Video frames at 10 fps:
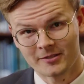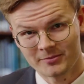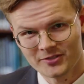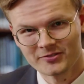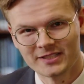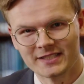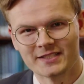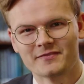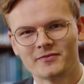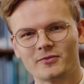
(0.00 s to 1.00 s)

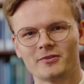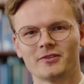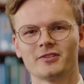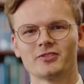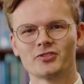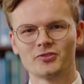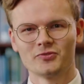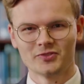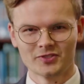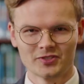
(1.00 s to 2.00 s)
opportunities for
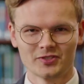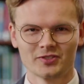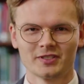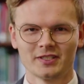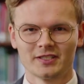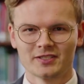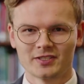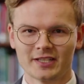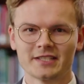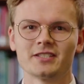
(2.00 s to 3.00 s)
students
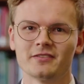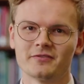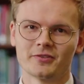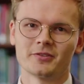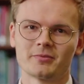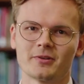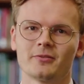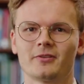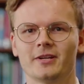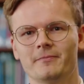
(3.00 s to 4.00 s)
selected for the
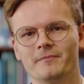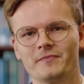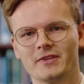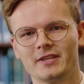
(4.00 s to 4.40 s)
program